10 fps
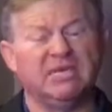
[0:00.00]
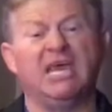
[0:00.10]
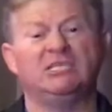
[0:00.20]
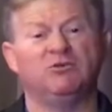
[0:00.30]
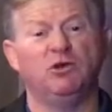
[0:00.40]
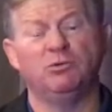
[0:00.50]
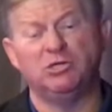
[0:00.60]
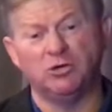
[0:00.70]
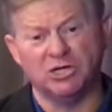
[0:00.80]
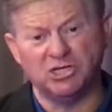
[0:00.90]
in the case of
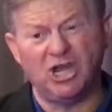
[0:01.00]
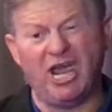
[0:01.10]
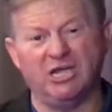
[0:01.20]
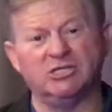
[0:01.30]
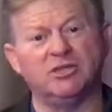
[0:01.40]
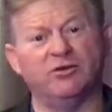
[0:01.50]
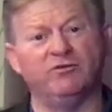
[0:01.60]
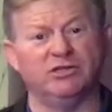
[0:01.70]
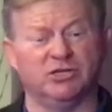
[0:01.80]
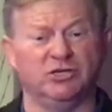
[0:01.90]
humans, you can change their
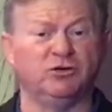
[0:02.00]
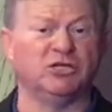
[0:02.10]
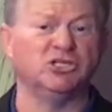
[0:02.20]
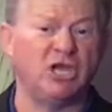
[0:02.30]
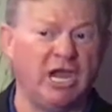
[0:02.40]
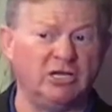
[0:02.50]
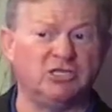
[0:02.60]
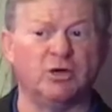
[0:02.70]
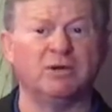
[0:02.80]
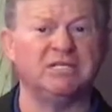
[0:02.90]
vision, you can
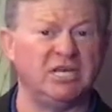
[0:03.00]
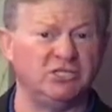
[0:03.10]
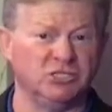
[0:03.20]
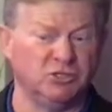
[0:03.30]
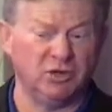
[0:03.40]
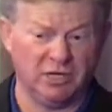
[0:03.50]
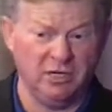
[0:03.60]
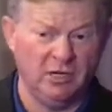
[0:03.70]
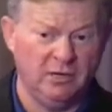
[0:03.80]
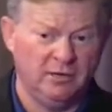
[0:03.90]
change their intentions, you
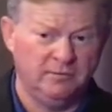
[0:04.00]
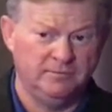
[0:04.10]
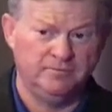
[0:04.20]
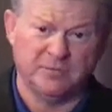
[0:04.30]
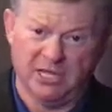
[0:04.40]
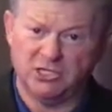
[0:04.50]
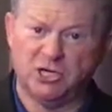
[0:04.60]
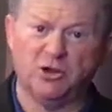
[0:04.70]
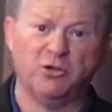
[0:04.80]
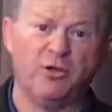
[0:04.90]
can
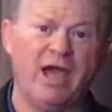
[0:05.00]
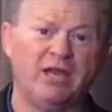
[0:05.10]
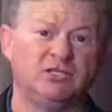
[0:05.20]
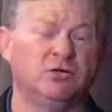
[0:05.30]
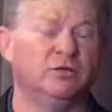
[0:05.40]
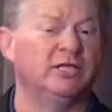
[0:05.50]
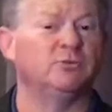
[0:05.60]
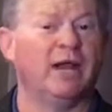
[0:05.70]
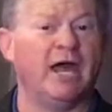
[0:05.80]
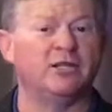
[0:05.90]
engineer their attitude.
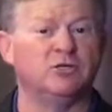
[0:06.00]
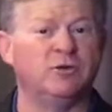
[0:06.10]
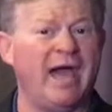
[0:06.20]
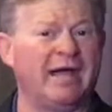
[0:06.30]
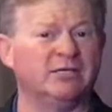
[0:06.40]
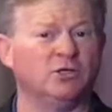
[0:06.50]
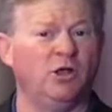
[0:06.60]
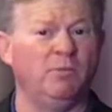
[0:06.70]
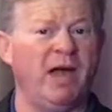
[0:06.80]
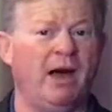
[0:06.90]
That's what attitude hack is
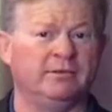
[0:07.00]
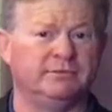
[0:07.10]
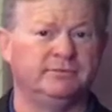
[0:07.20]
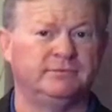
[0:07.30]
all about.